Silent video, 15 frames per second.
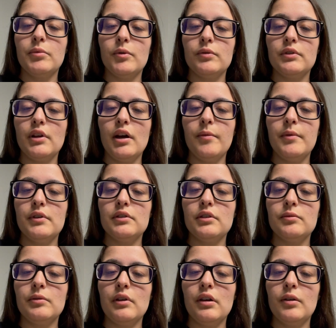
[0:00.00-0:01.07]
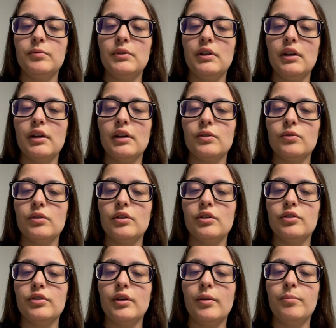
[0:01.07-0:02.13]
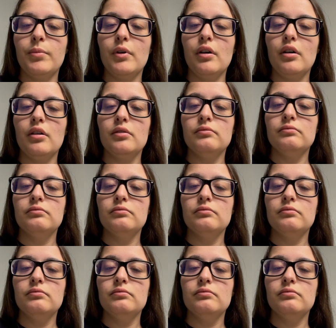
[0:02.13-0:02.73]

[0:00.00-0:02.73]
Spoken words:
But with that being said, there's no update, I guess, whatever. So yeah, bye.